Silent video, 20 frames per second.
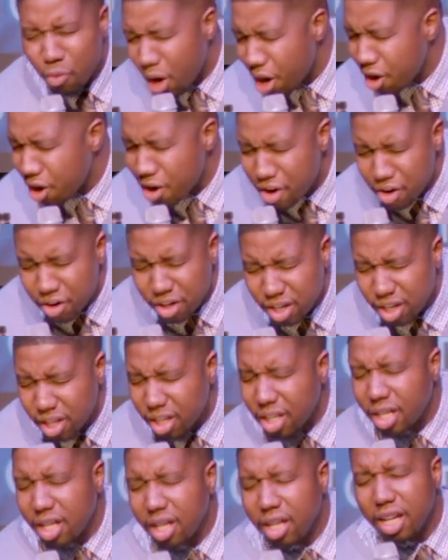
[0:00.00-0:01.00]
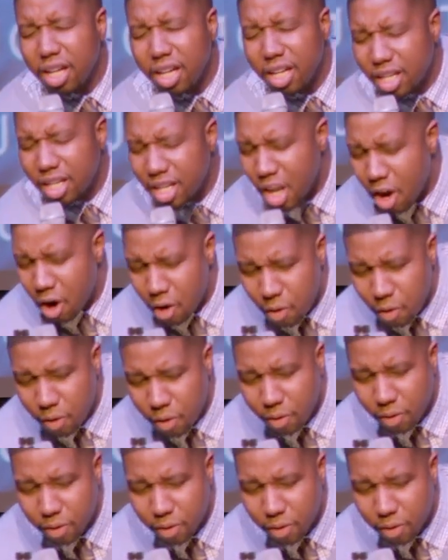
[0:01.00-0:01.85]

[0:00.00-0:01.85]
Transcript: word, no.